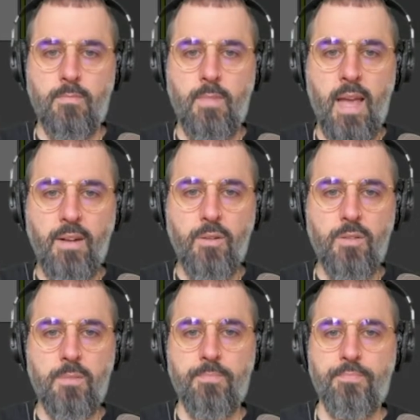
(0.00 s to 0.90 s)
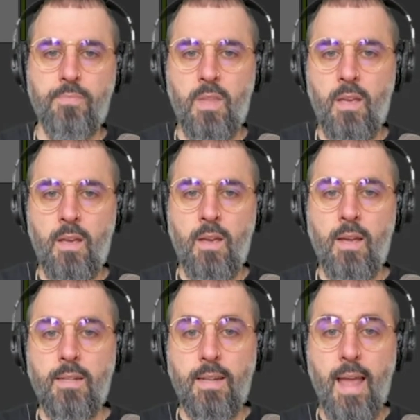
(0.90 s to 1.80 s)
Hey dudes,
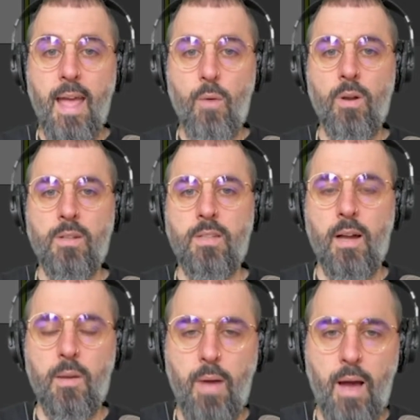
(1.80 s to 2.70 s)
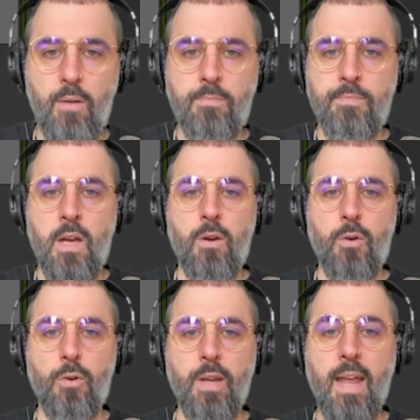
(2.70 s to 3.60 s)
today I want to talk about
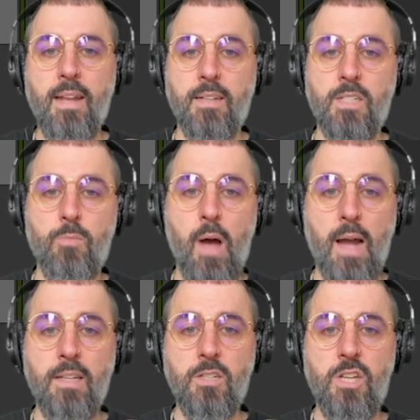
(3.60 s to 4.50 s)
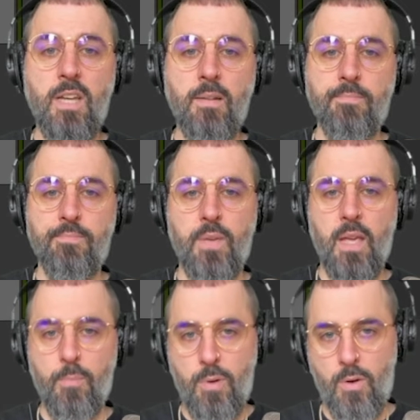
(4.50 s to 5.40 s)
creating a spotting sheet
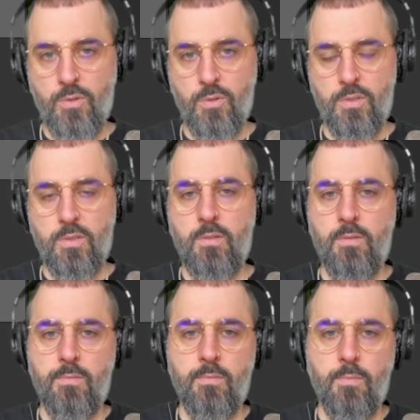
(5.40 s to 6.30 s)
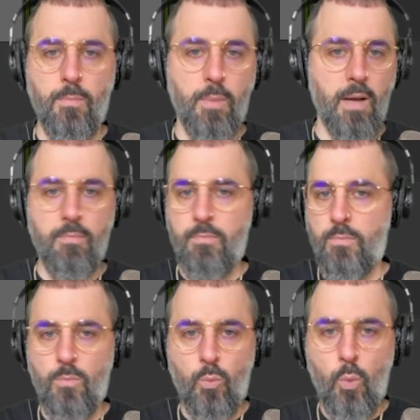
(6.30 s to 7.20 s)
in Pro Tools. But
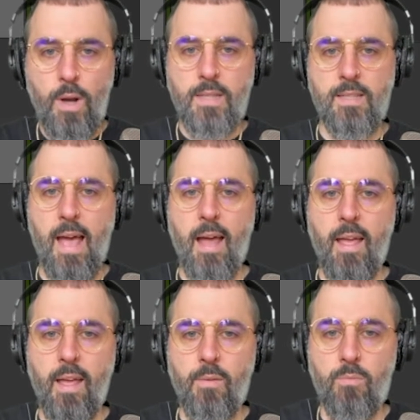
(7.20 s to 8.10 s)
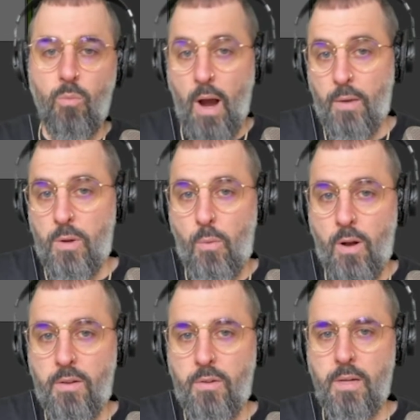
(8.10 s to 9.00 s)
what is that and why do we want to
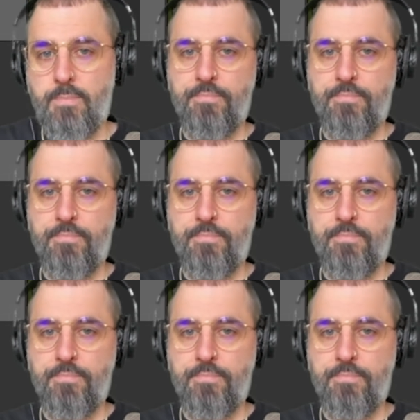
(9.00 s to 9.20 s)
do it?